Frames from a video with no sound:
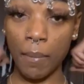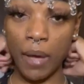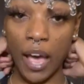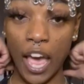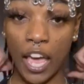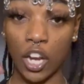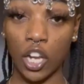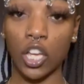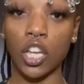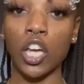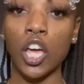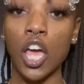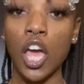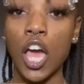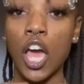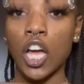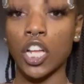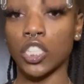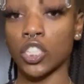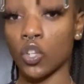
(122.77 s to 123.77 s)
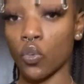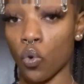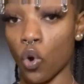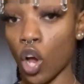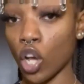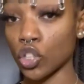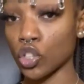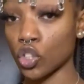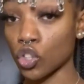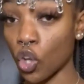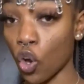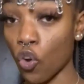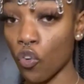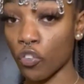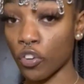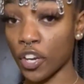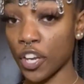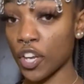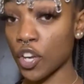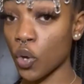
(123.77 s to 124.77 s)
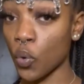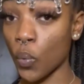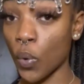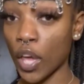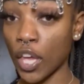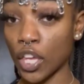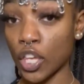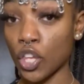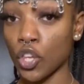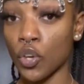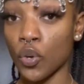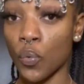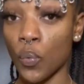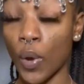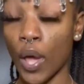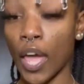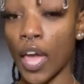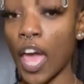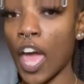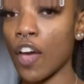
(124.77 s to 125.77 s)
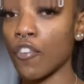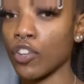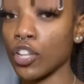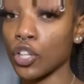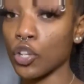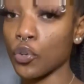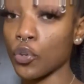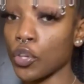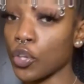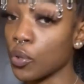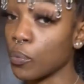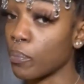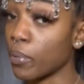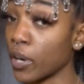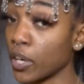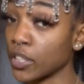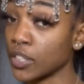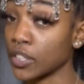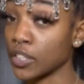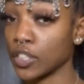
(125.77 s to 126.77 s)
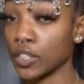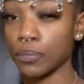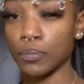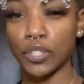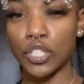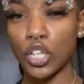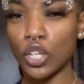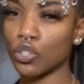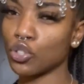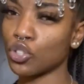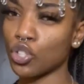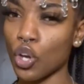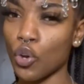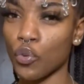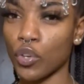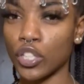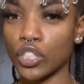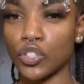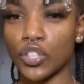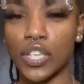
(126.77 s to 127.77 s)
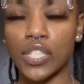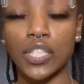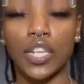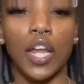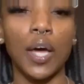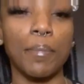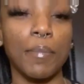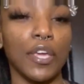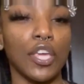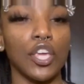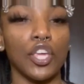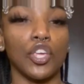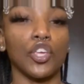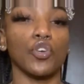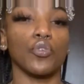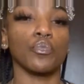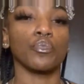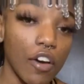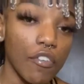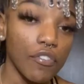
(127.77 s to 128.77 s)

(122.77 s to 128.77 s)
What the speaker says: kind of crossed over in a way, cute way. Have a little cute purse and some sandals. You know, dress it up, make it cute.